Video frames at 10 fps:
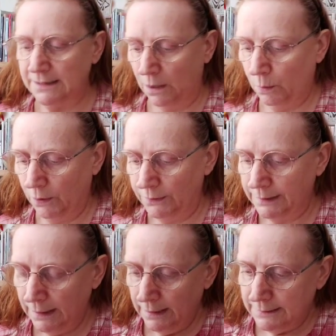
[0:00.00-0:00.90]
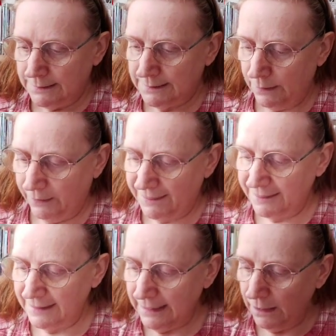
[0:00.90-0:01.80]
so on. So
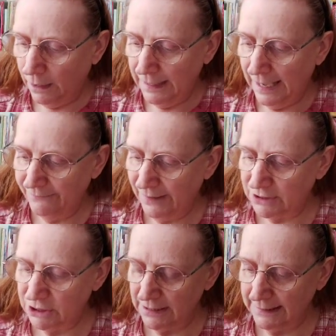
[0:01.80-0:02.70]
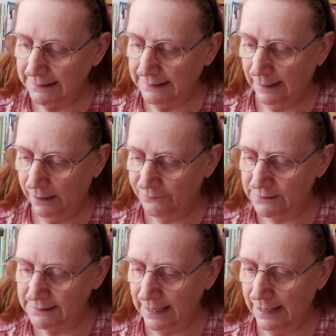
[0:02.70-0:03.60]
I think I have actually
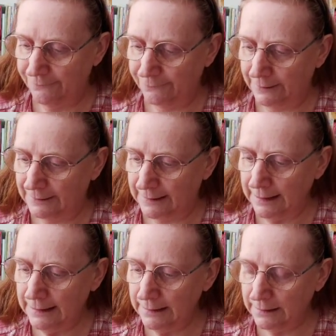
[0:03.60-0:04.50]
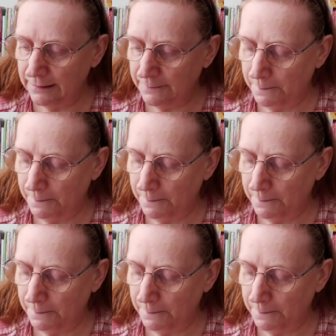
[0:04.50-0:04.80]
covered everything.